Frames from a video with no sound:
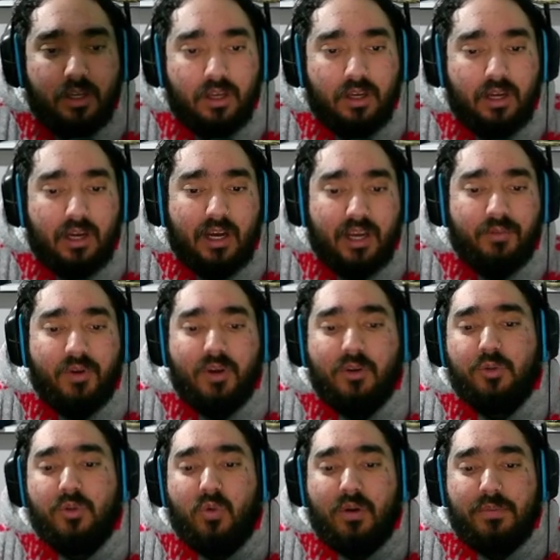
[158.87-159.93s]
Uh, if we go
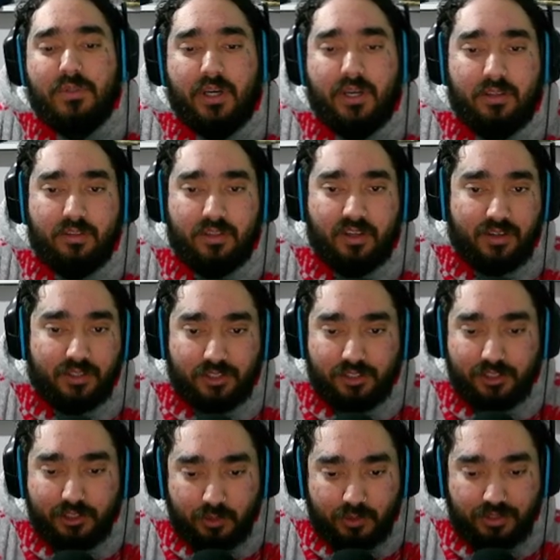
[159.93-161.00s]
to the website, they are
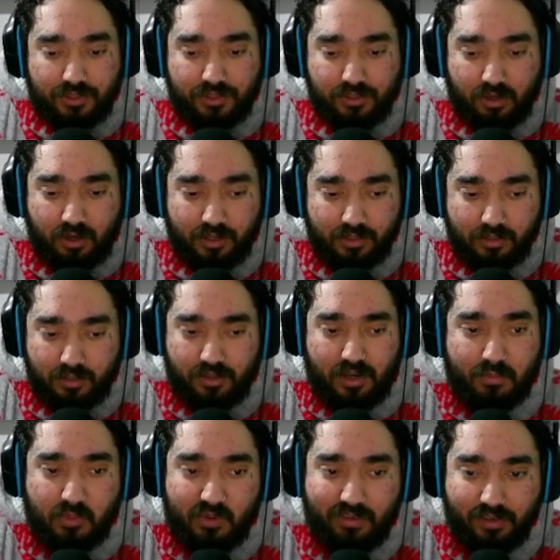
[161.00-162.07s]
still using this art. They are
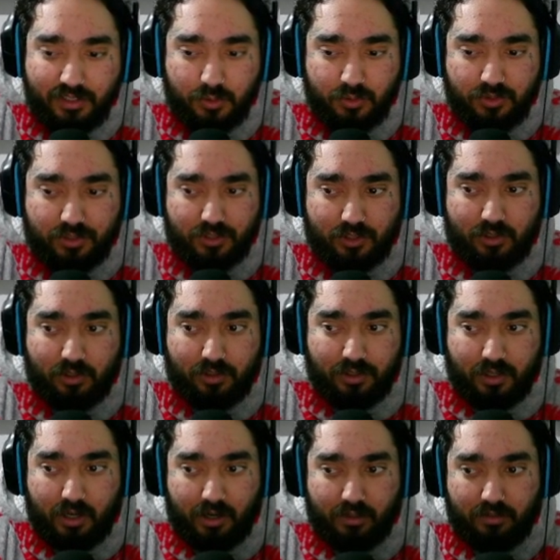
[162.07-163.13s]
probably using a stolen
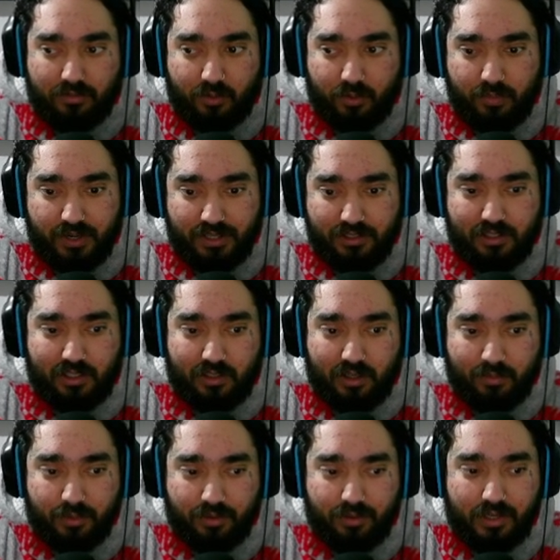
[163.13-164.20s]
art for basically
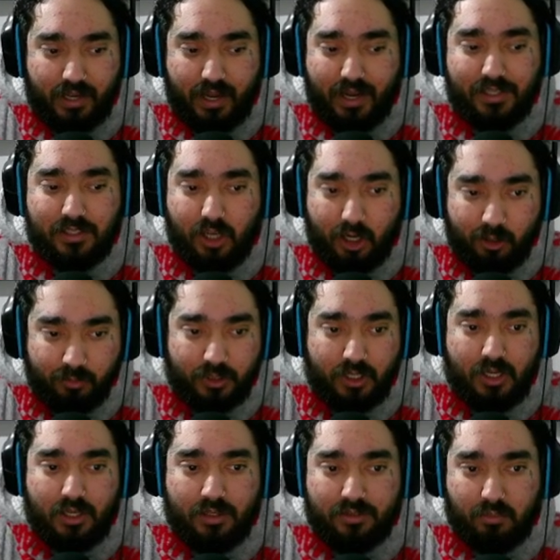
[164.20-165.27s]
everything. I doubt
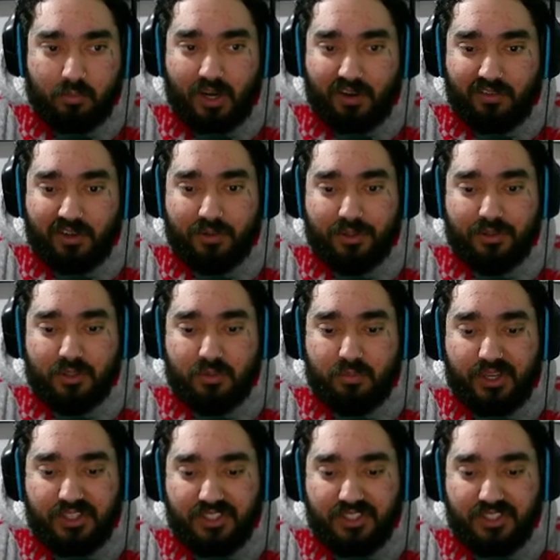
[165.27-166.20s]
the background in this page.